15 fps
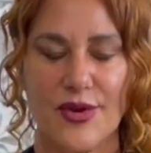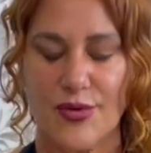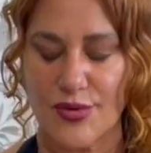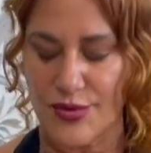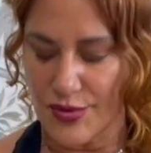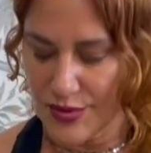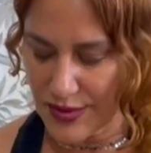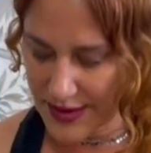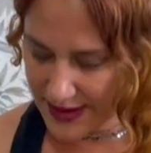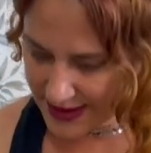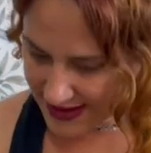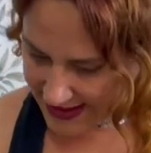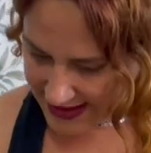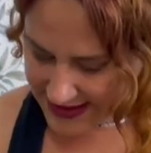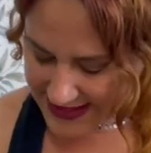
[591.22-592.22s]
Whew.
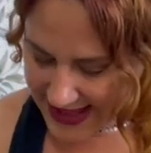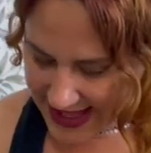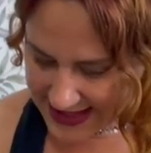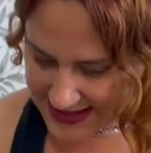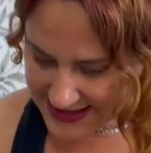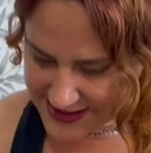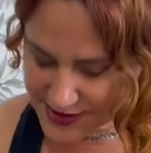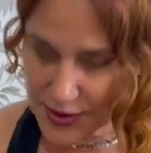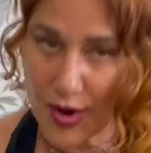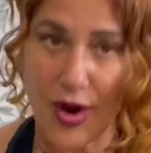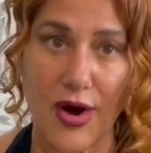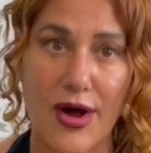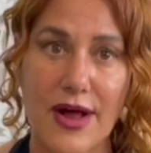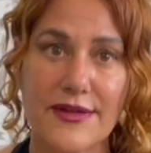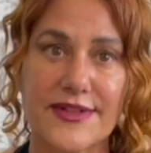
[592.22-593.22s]
That is
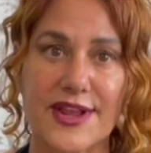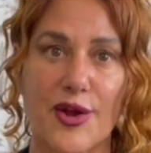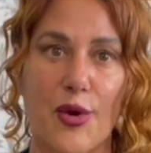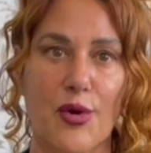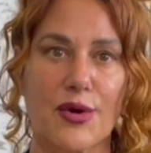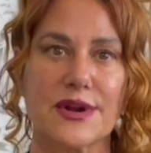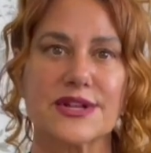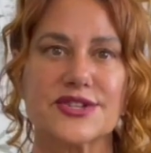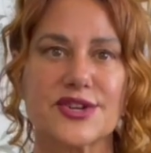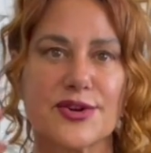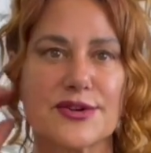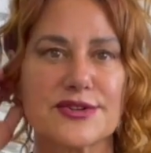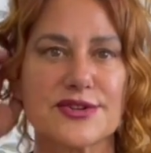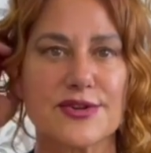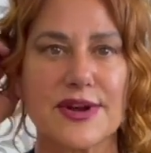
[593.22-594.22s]
called the Aura
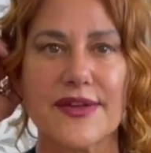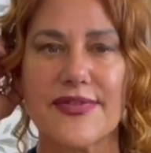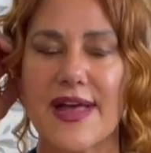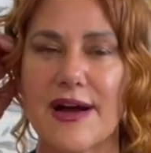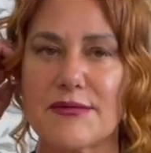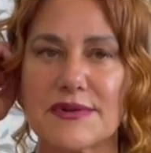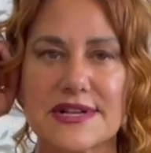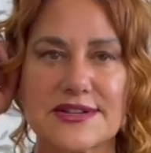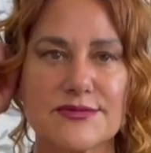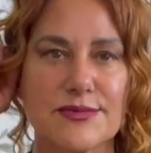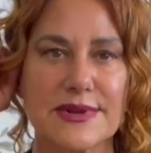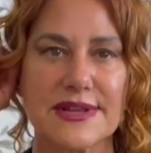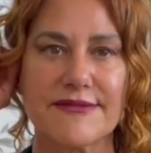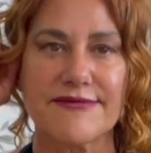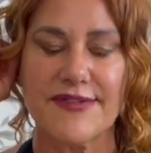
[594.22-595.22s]
Charger, and that one is
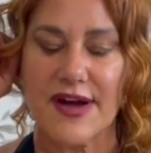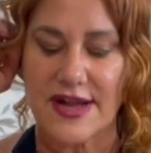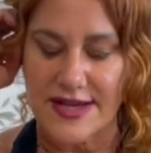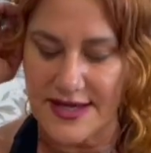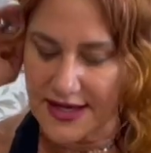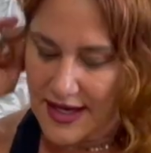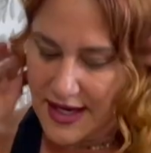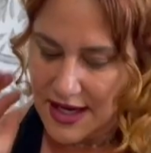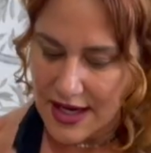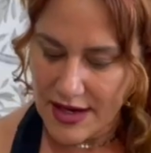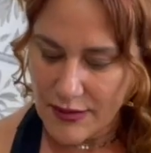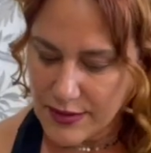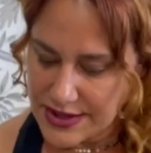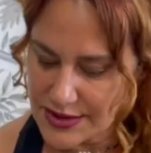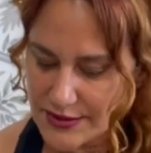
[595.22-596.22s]
really fun
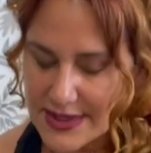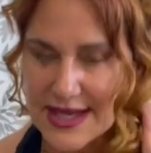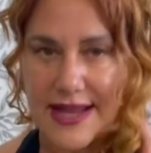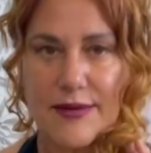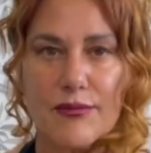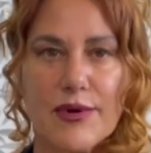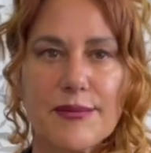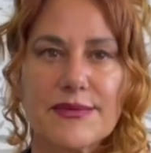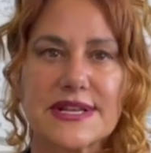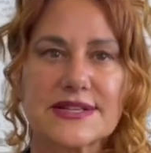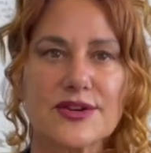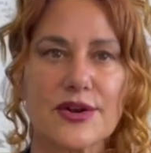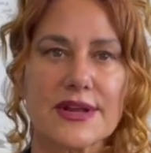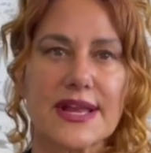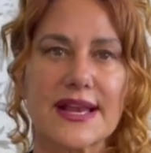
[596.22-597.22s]
when we
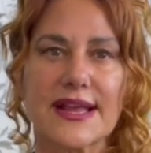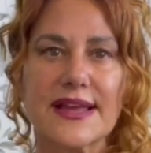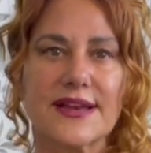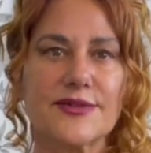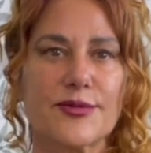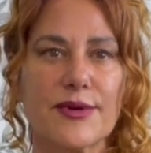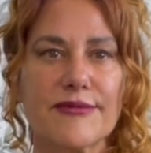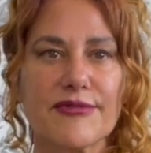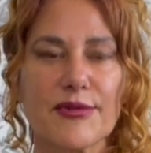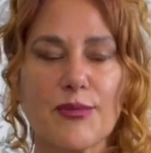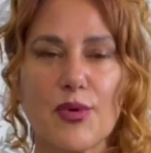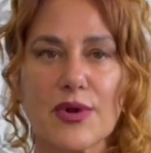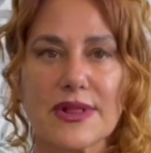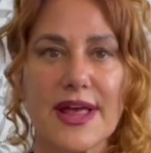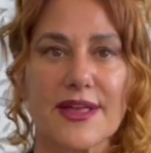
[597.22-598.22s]
start getting into it for
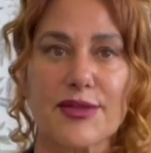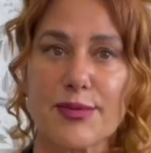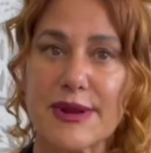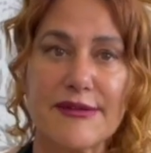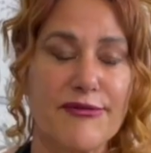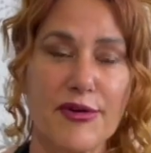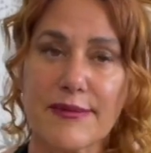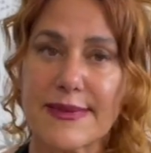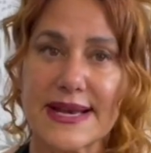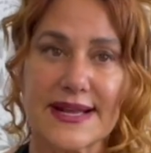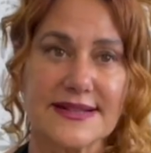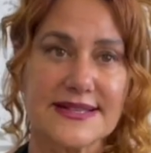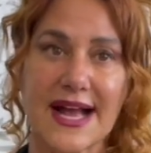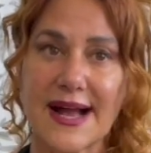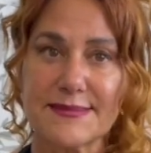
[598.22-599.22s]
more like 3-4
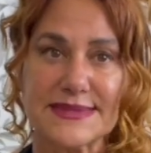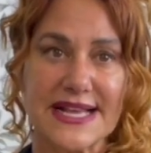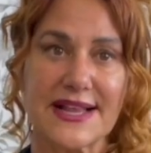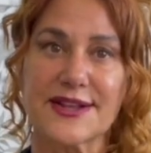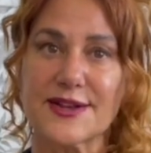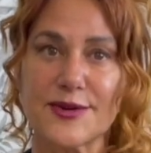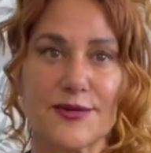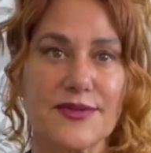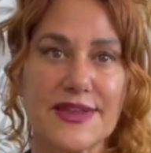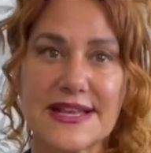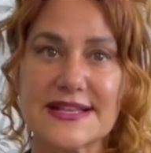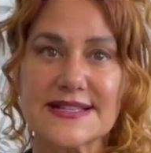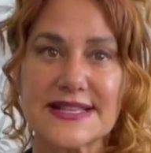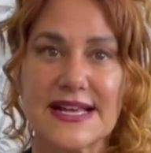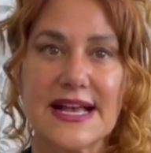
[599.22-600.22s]
minutes. I'm telling you,
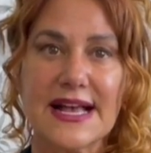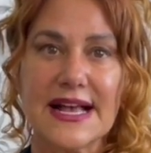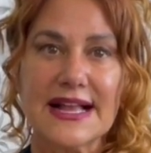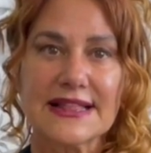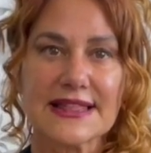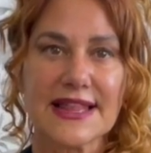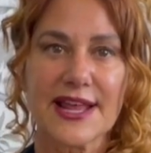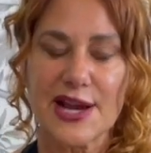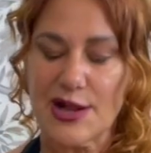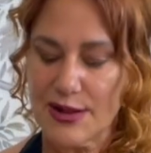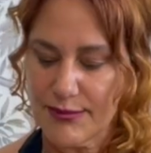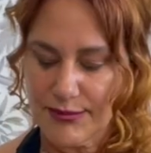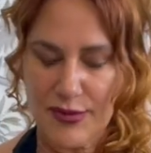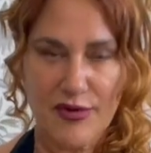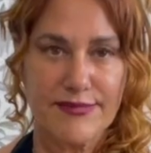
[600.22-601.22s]
these
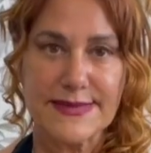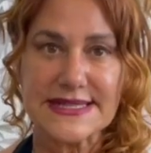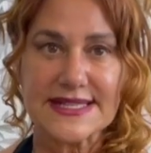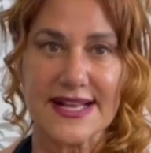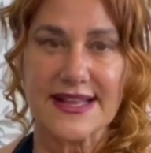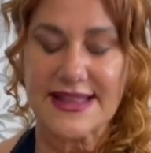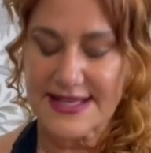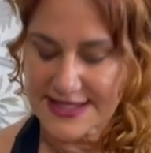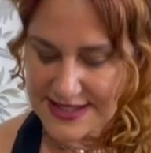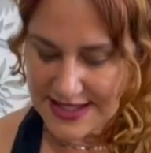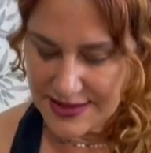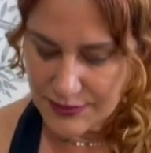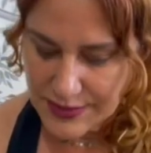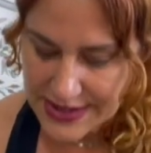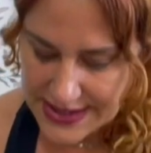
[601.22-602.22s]
little movements like this
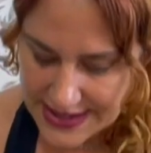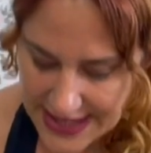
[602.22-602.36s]
can really